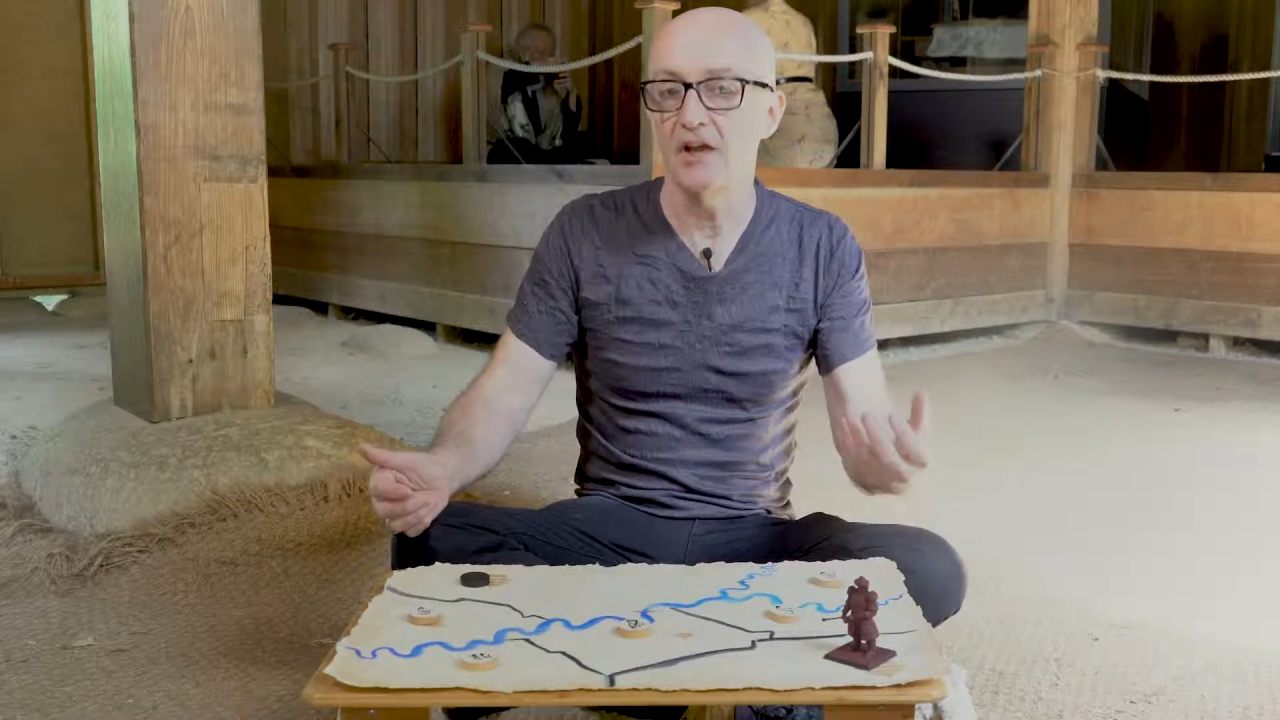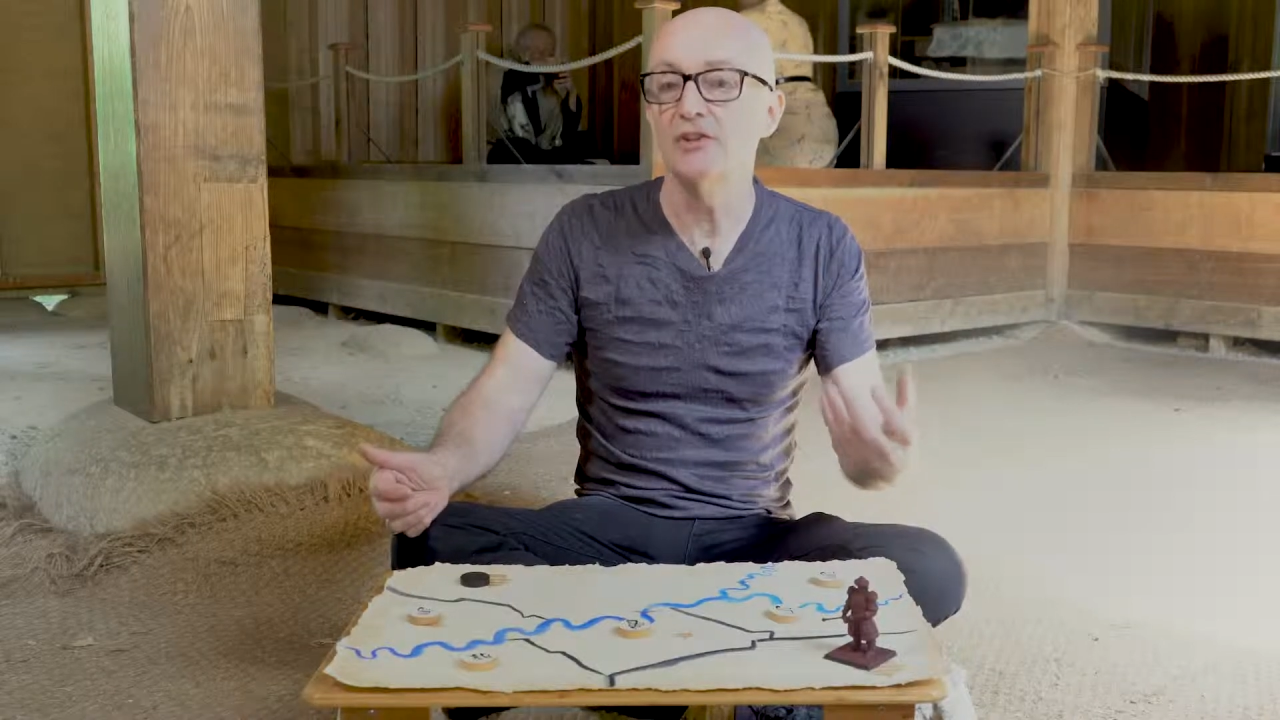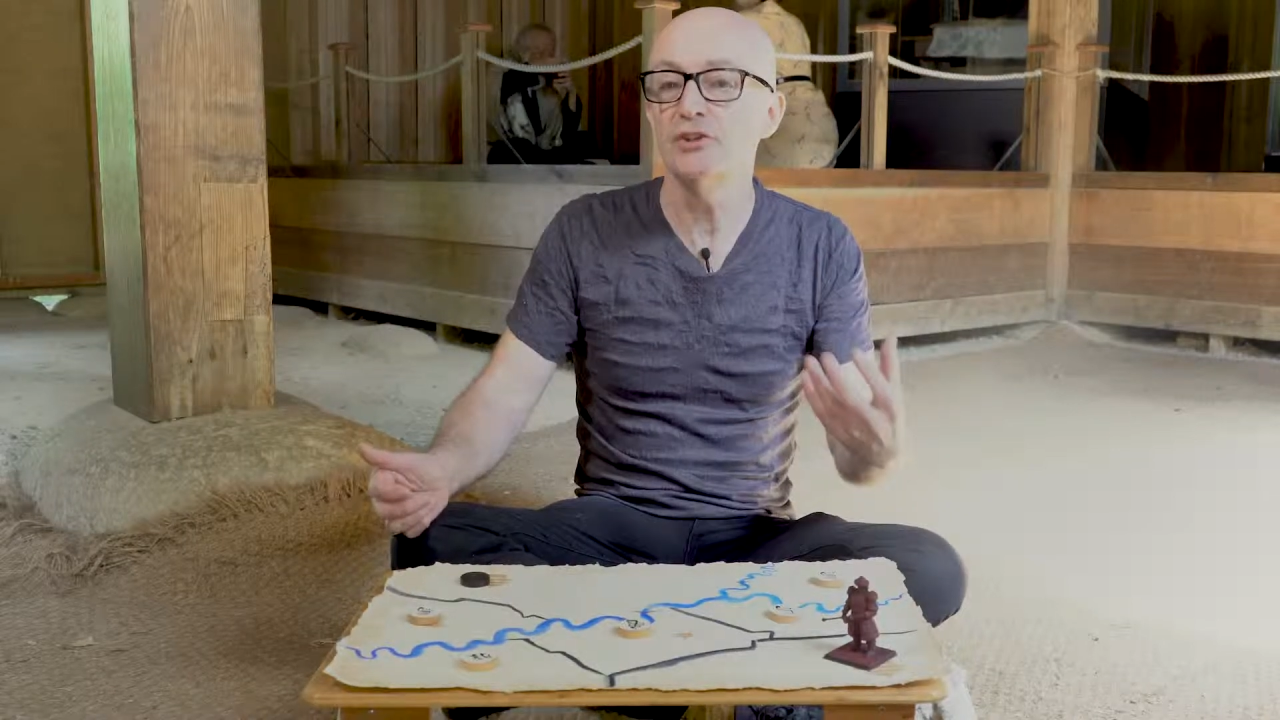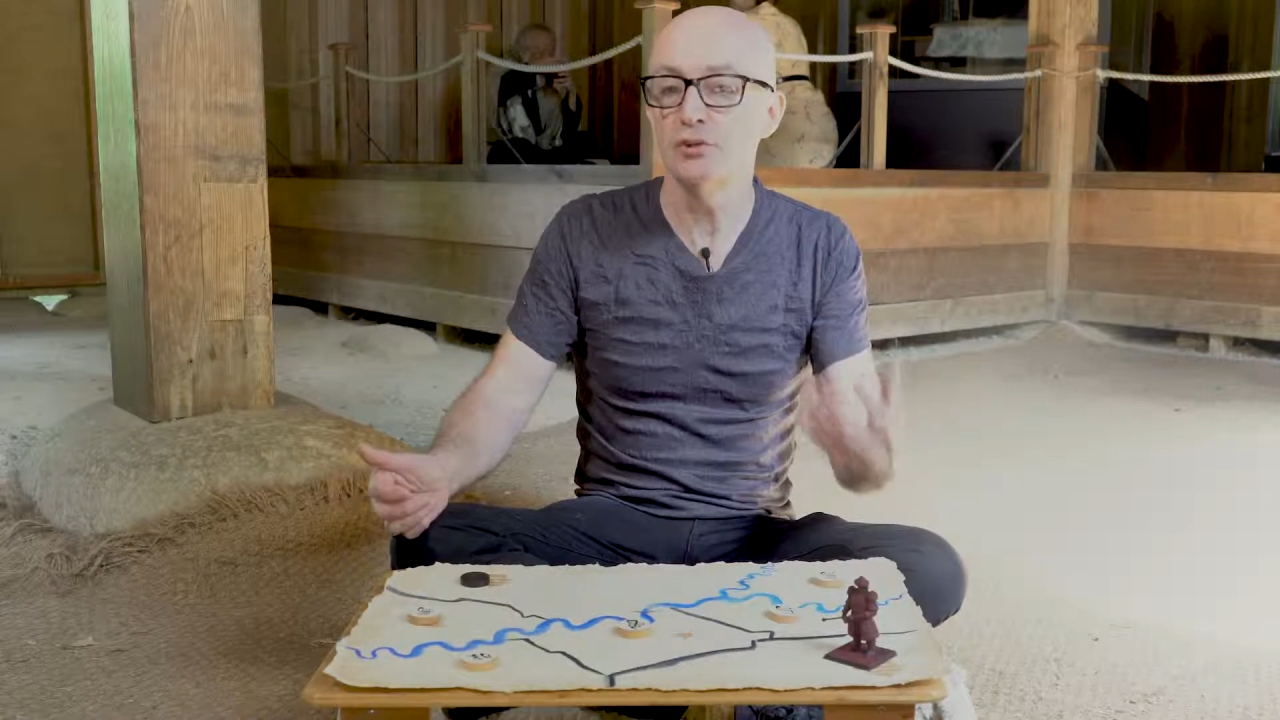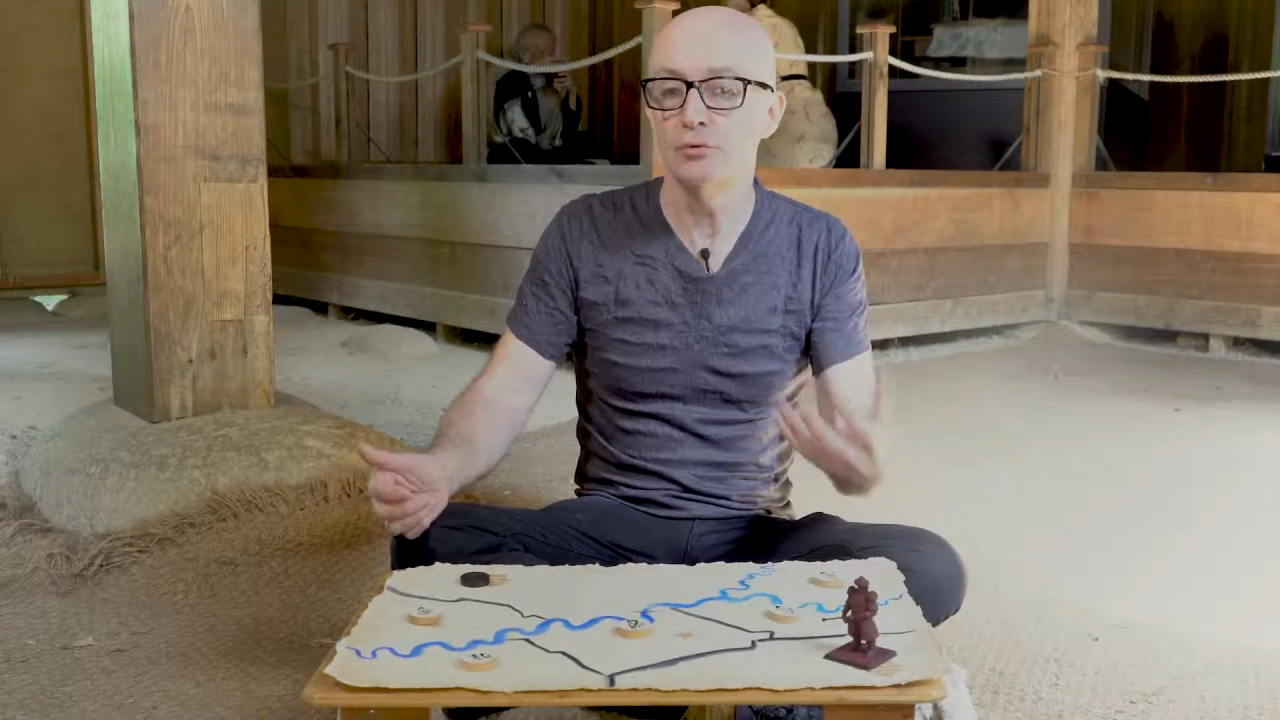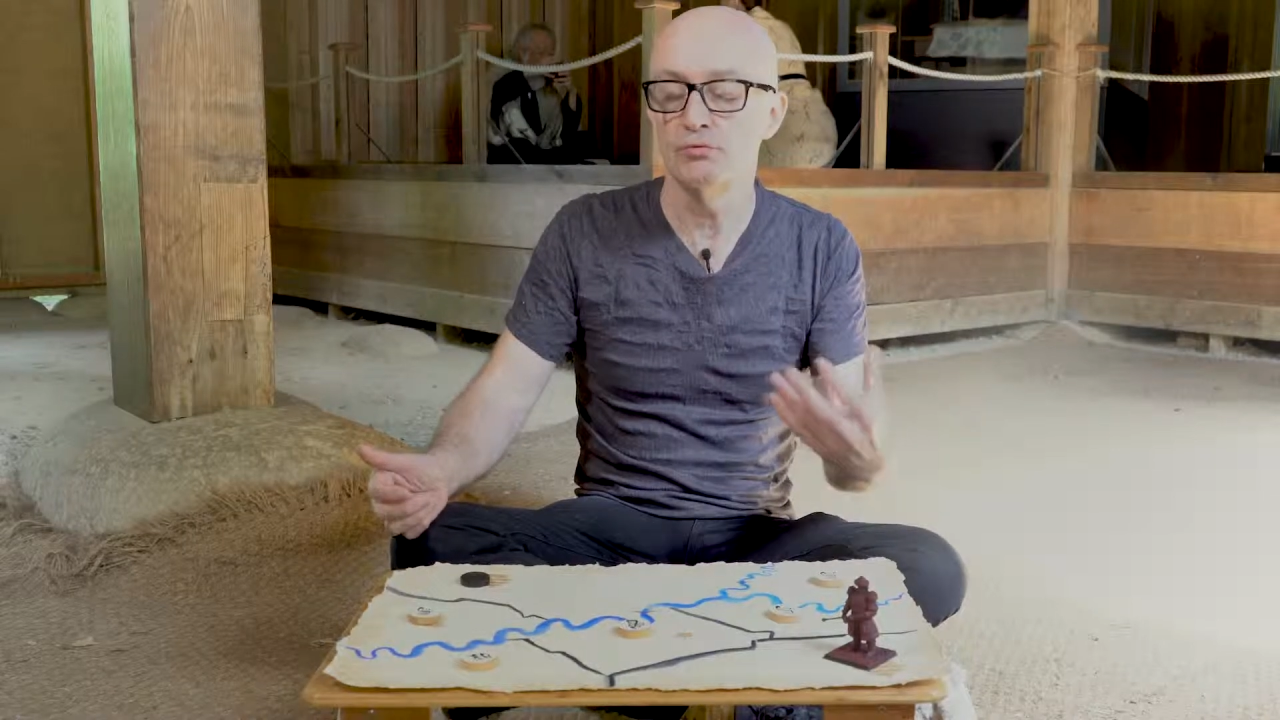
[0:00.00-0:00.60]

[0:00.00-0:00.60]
a new